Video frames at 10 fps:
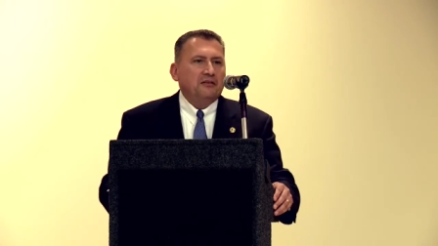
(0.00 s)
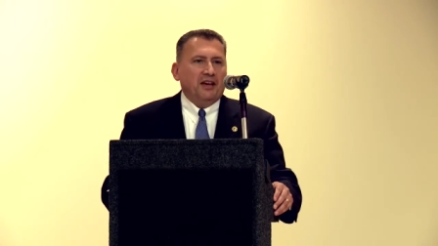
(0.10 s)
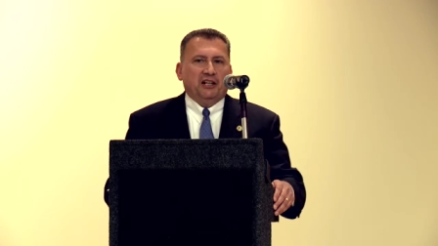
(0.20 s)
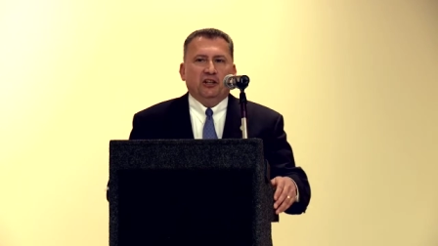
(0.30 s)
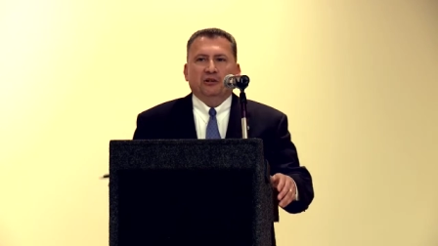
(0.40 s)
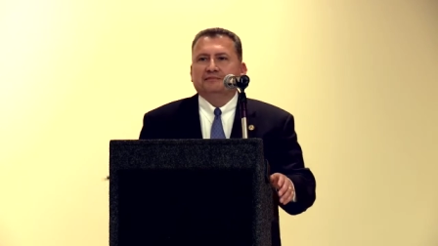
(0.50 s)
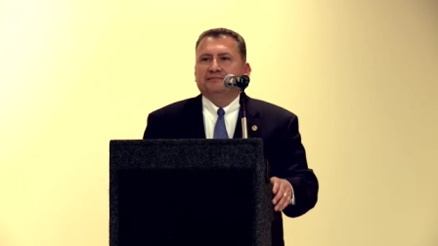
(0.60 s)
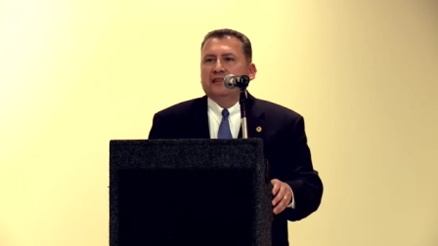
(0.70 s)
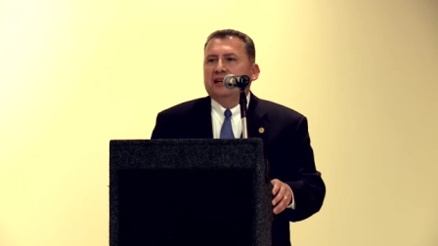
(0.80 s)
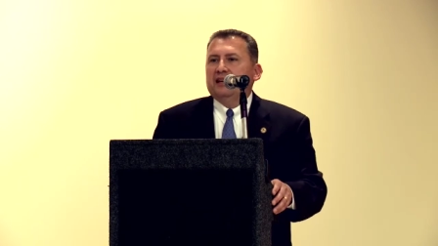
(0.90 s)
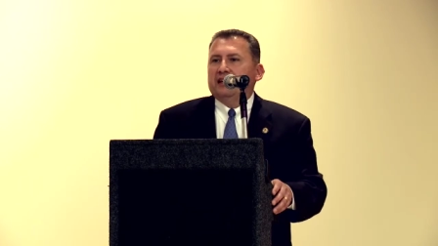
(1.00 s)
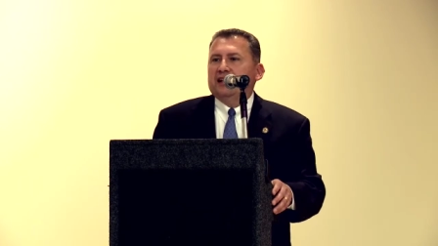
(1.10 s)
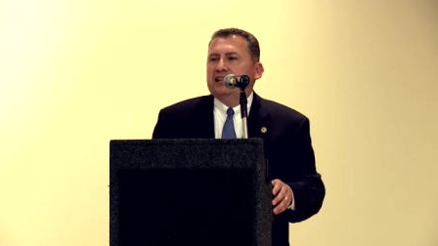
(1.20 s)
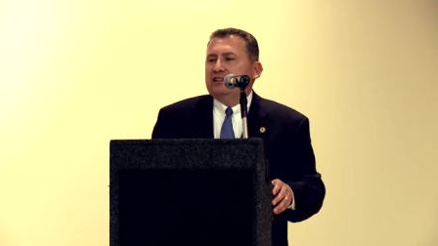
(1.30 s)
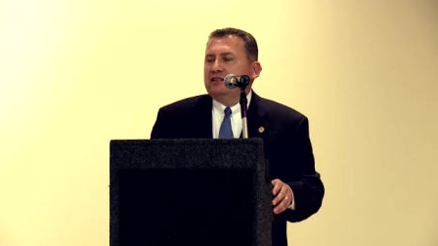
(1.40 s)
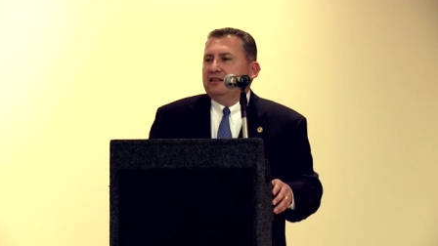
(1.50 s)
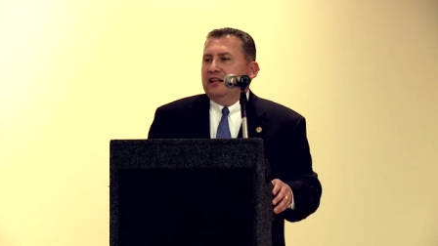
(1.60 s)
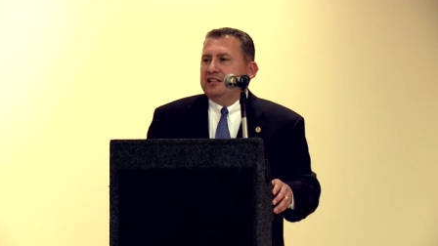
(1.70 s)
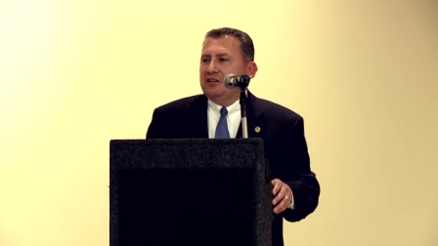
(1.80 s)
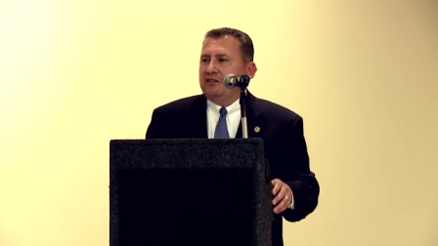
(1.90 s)
Thank you. And I'd
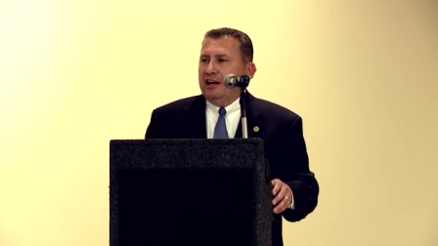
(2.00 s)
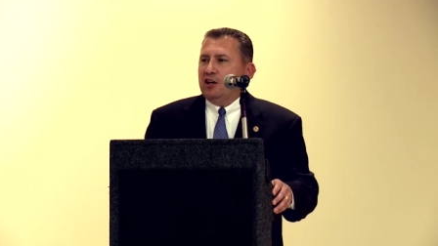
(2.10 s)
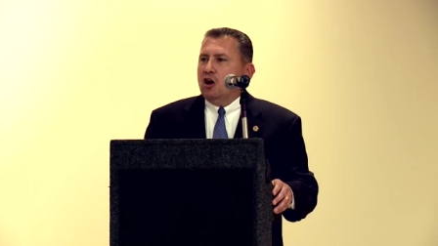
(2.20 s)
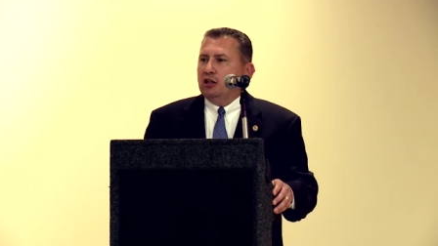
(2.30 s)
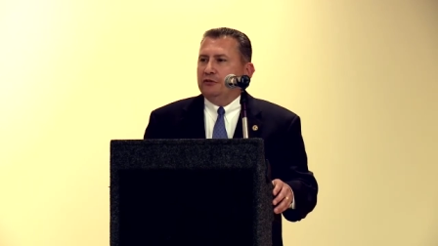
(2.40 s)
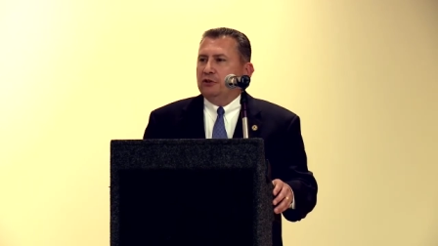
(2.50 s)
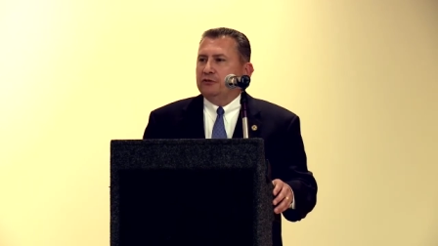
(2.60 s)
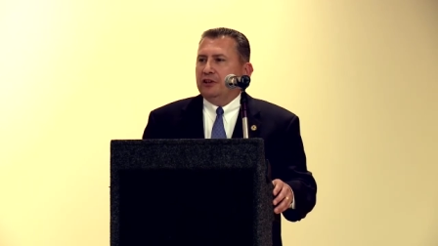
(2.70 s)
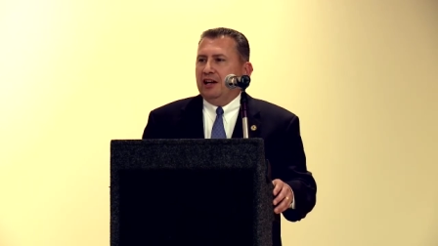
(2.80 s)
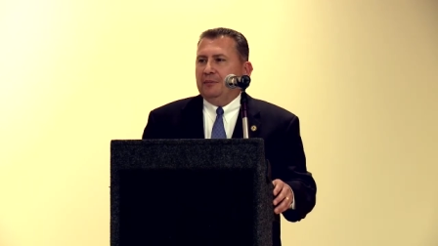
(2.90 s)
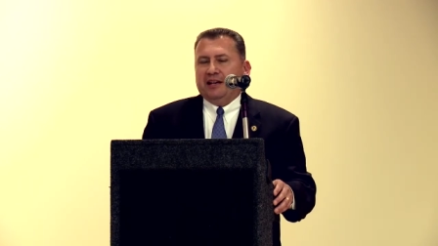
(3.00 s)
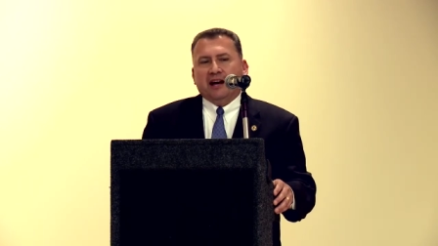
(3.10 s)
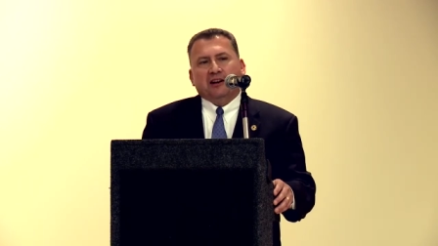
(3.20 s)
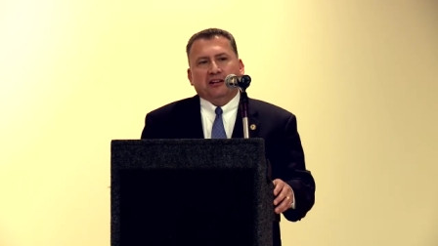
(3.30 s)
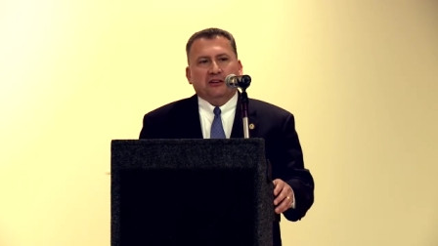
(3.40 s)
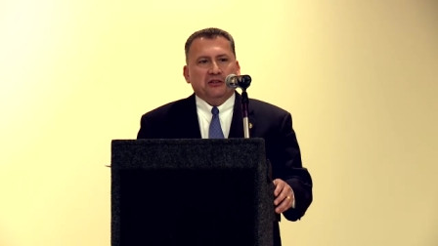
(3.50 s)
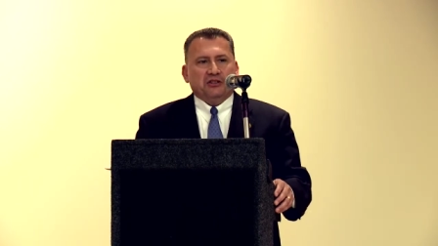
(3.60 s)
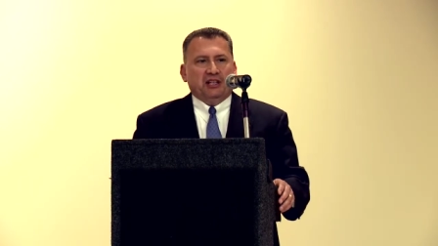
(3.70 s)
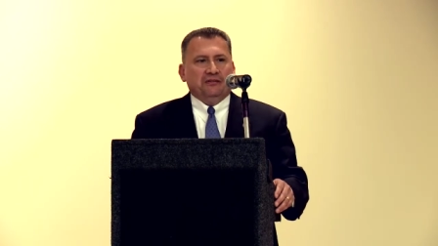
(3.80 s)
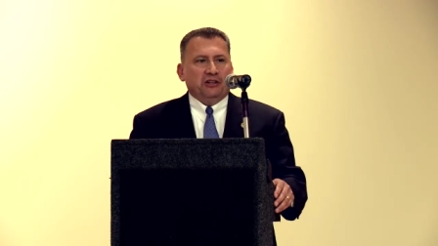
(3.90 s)
like to thank all of you for coming out here
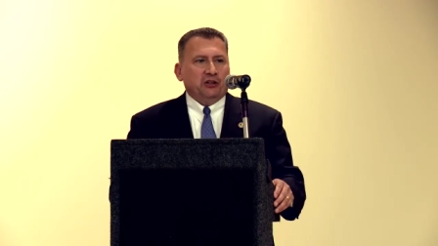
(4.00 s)
this evening.